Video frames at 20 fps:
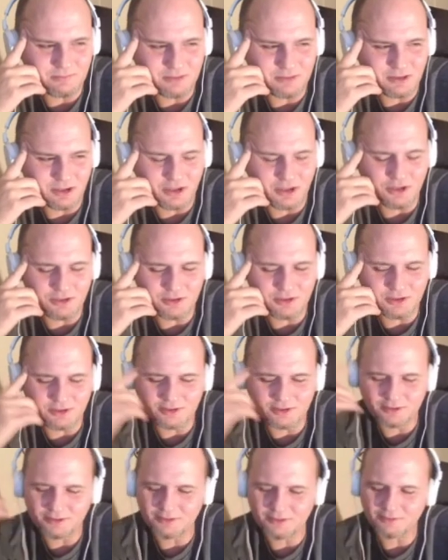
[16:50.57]

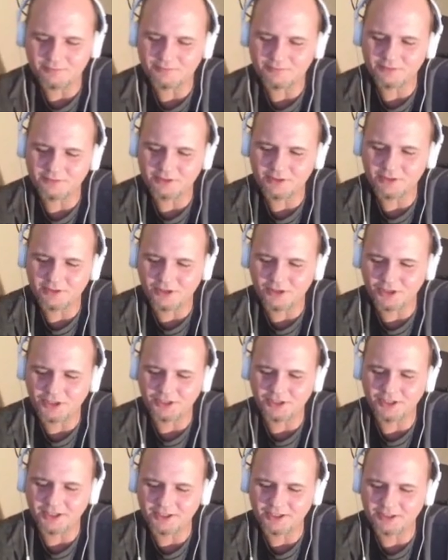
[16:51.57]
are
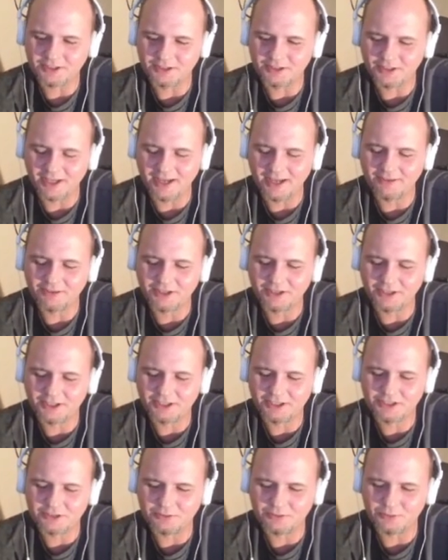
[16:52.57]
connected, have a
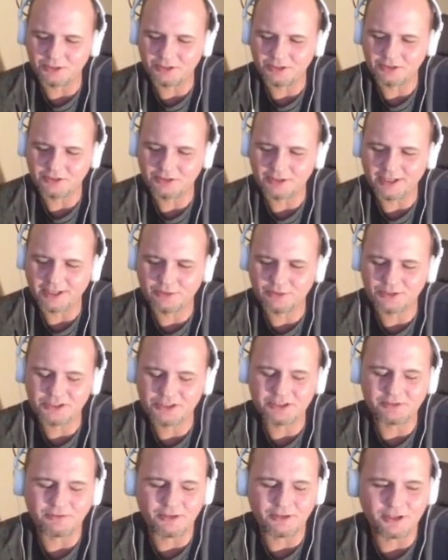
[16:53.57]
connection with that
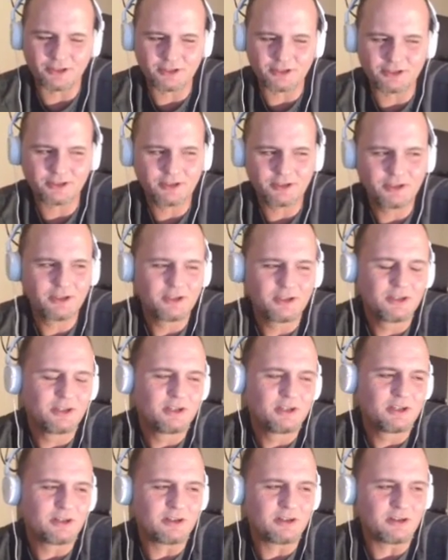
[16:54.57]
Christian vlogger.
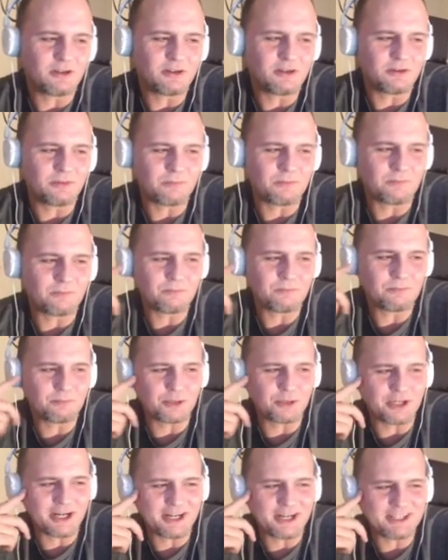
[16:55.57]

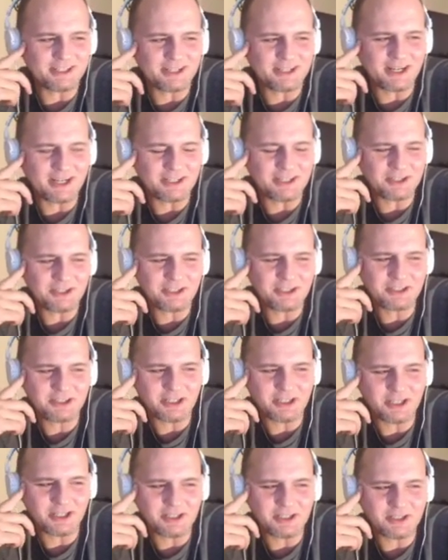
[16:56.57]
But I think
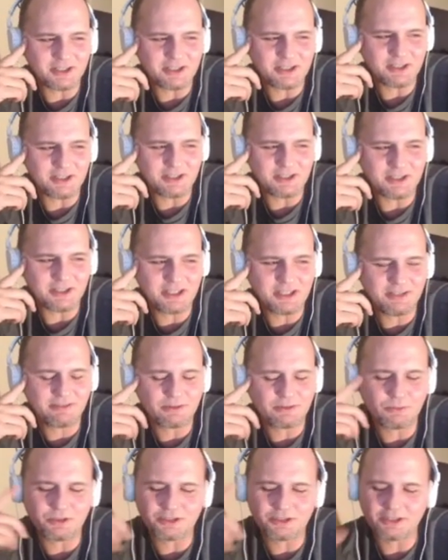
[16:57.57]
that
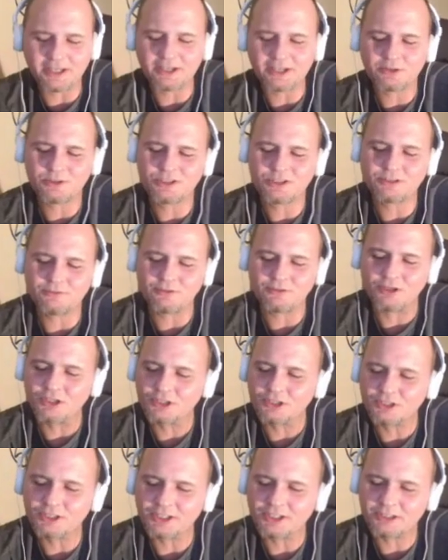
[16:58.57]
even with that Christian
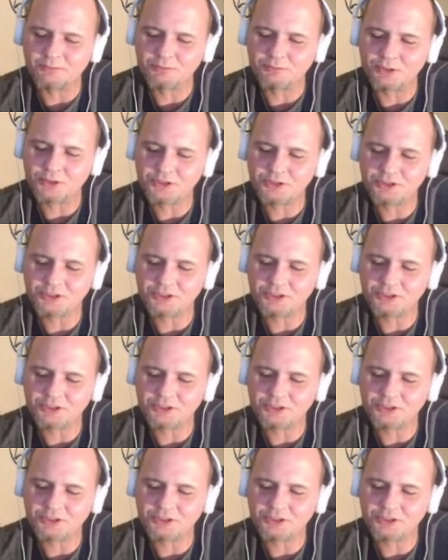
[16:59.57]
vlogger, like approaching